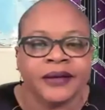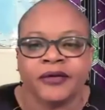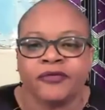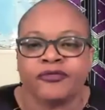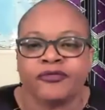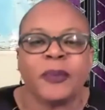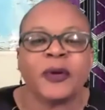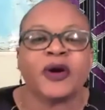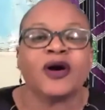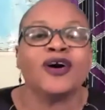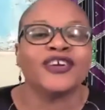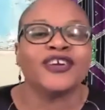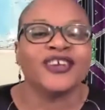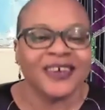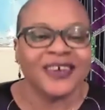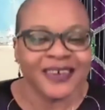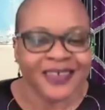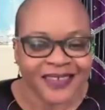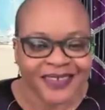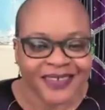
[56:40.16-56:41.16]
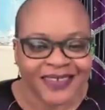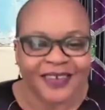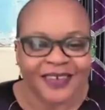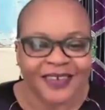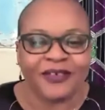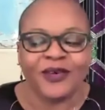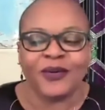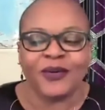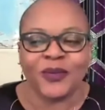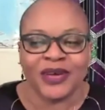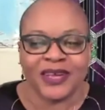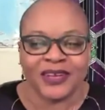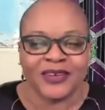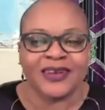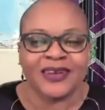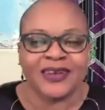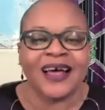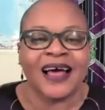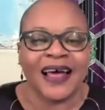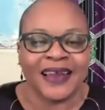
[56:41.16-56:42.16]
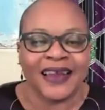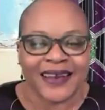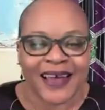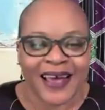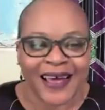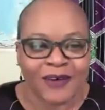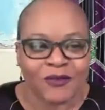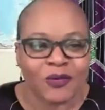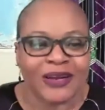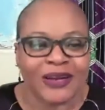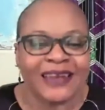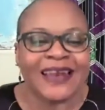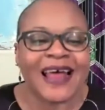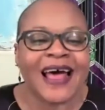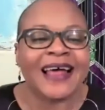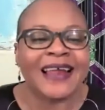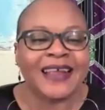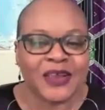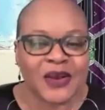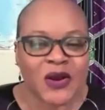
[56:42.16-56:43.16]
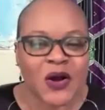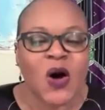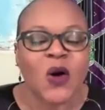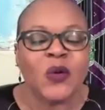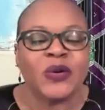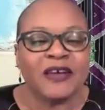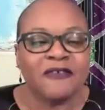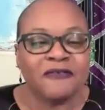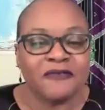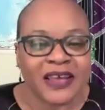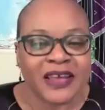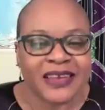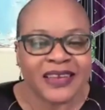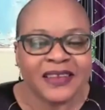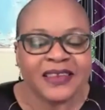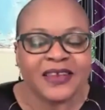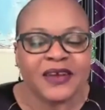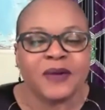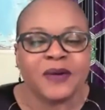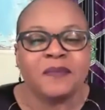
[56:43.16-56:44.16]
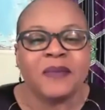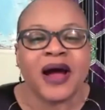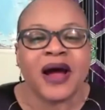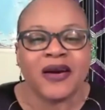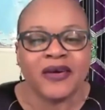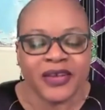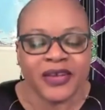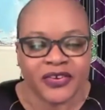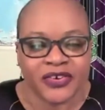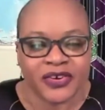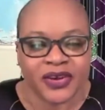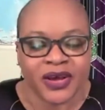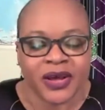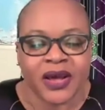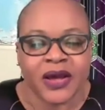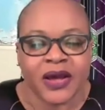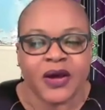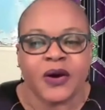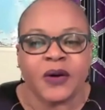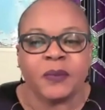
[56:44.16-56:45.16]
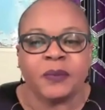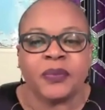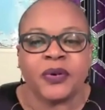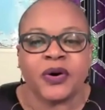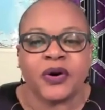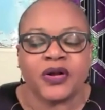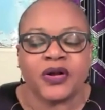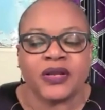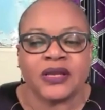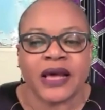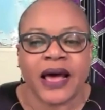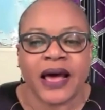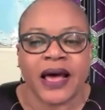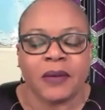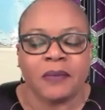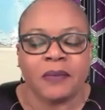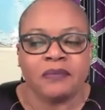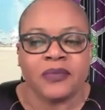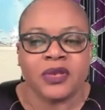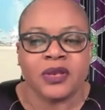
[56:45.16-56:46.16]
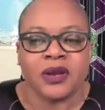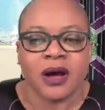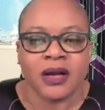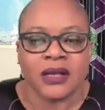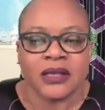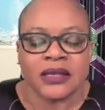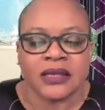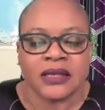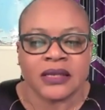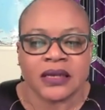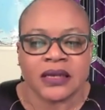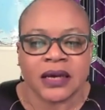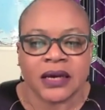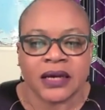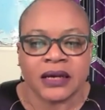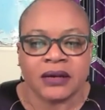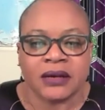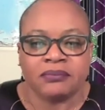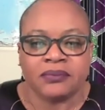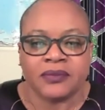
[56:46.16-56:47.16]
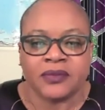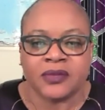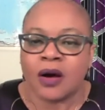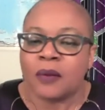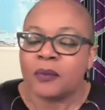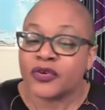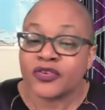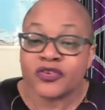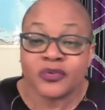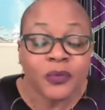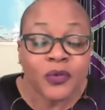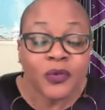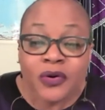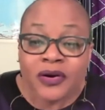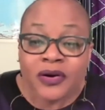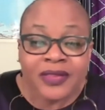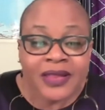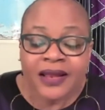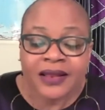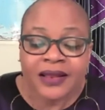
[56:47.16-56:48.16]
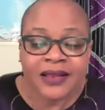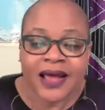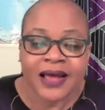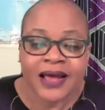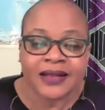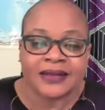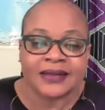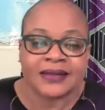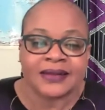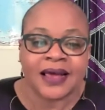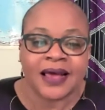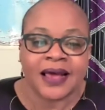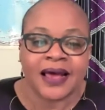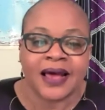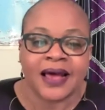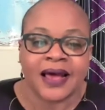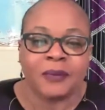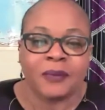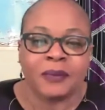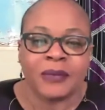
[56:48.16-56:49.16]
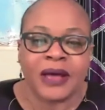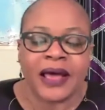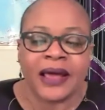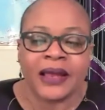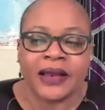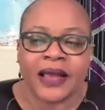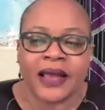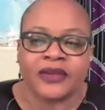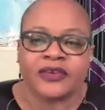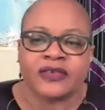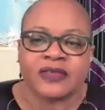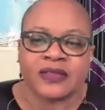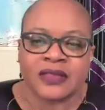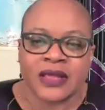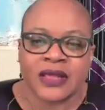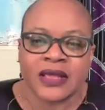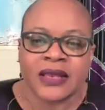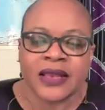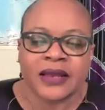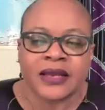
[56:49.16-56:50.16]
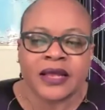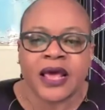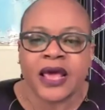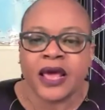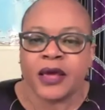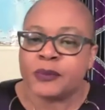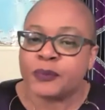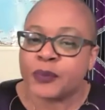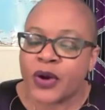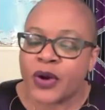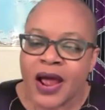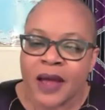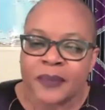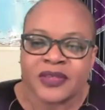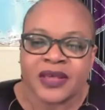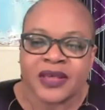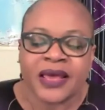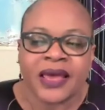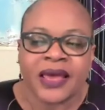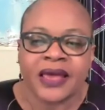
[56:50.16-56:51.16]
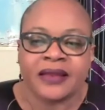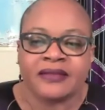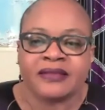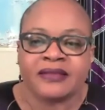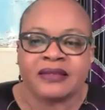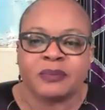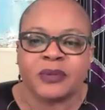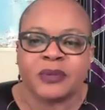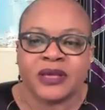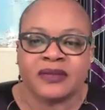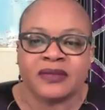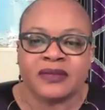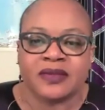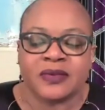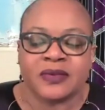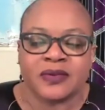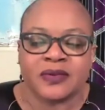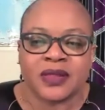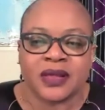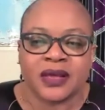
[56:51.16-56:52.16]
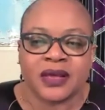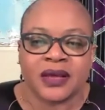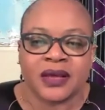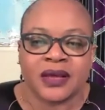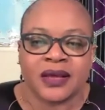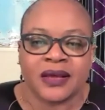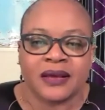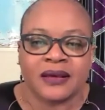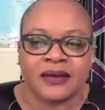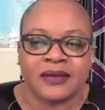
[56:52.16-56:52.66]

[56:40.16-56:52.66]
repercussions, if you will, and what it, you know, how it affected their marriage, but not much more than that. And I just think that it perhaps again speaks to the